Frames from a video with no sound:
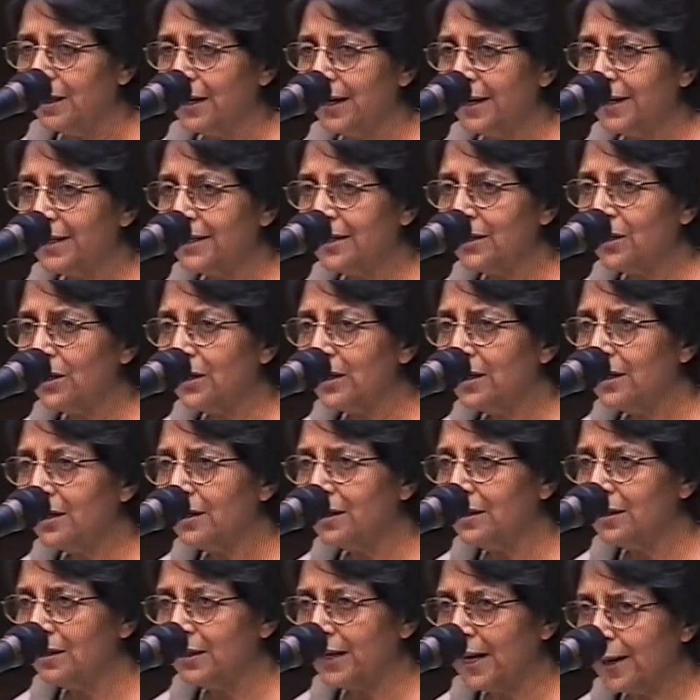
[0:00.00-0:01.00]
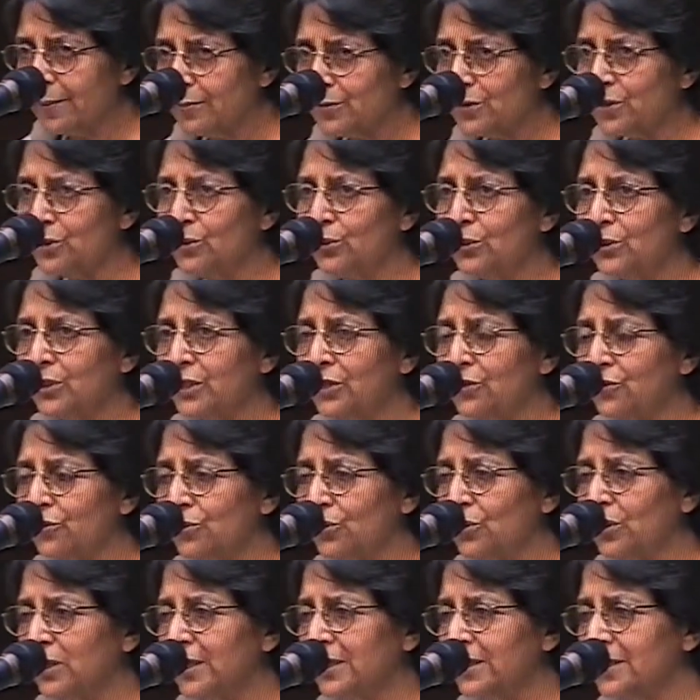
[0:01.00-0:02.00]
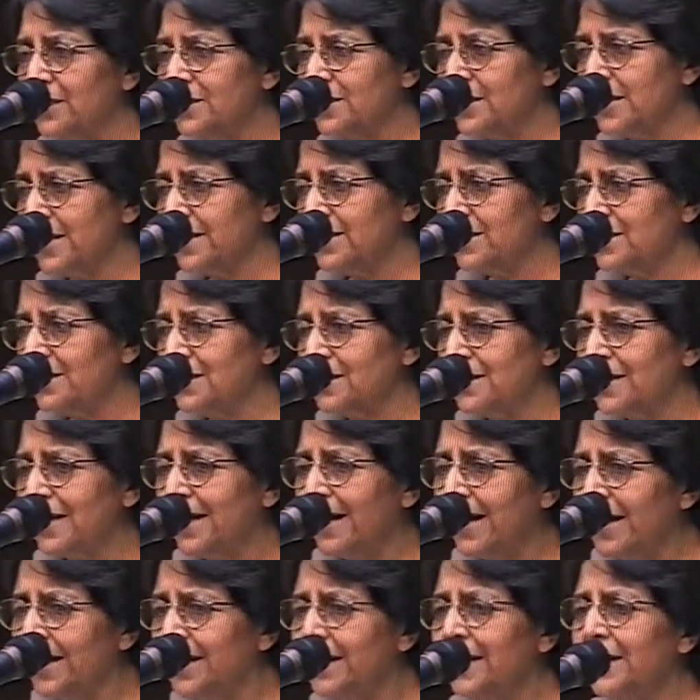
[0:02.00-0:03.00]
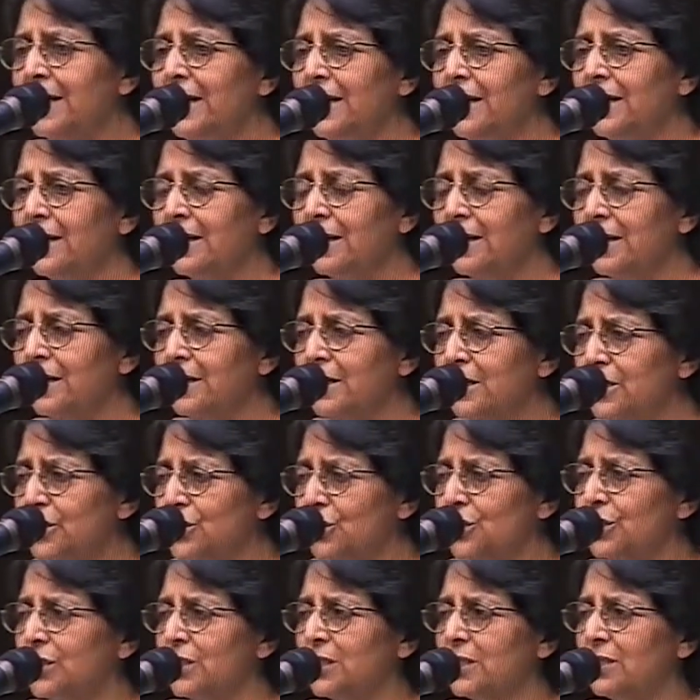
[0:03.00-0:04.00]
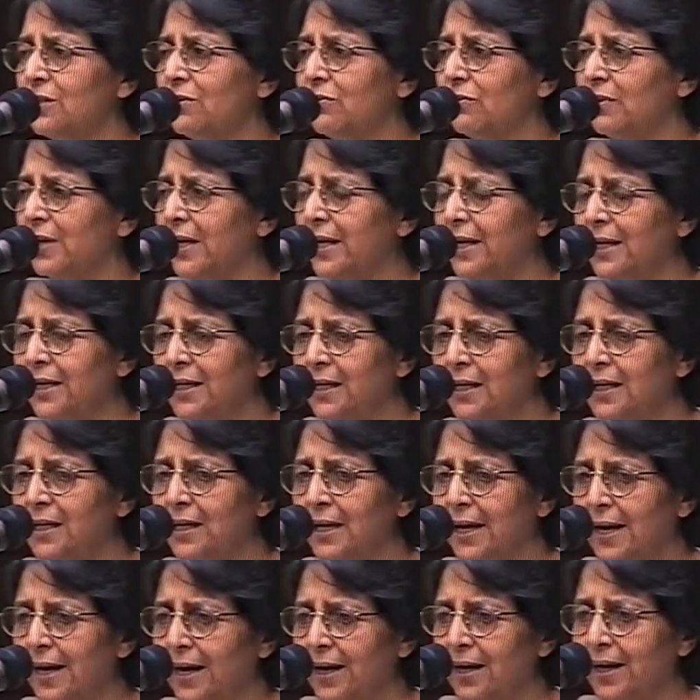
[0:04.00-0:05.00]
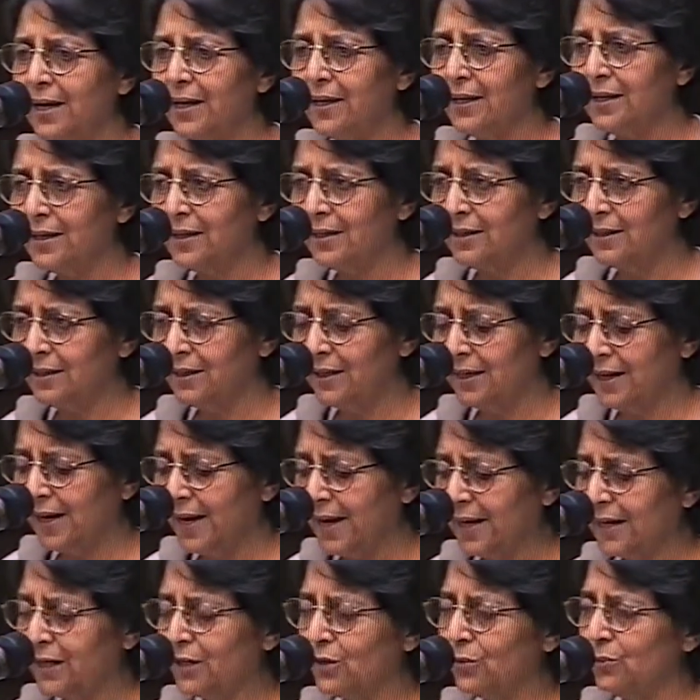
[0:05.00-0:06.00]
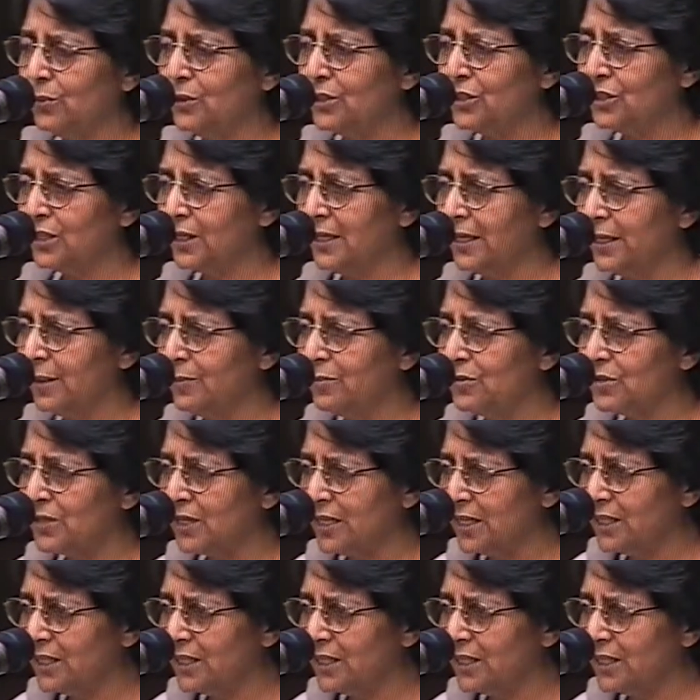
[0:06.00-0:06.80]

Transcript: And absolute control in the sense that any initiative, any act which claims